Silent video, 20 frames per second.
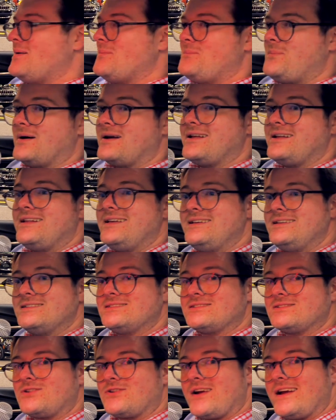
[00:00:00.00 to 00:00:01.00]
but it
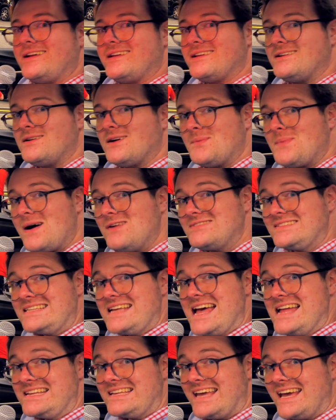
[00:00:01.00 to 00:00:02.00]
is, granted, about
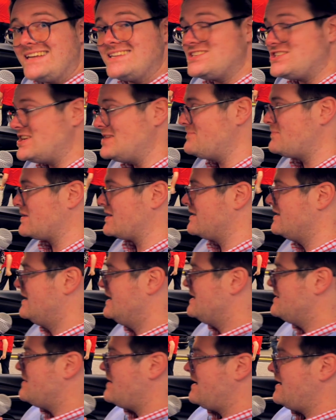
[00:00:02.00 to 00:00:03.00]
10K cheaper.
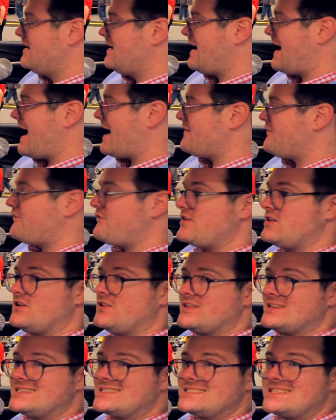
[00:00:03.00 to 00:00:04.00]
I feel
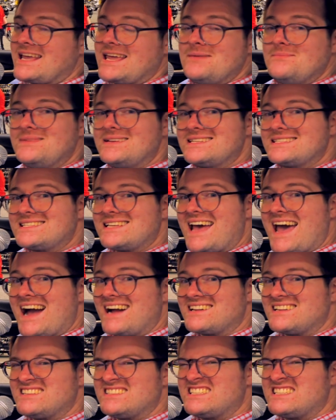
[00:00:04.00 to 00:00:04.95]
the same exact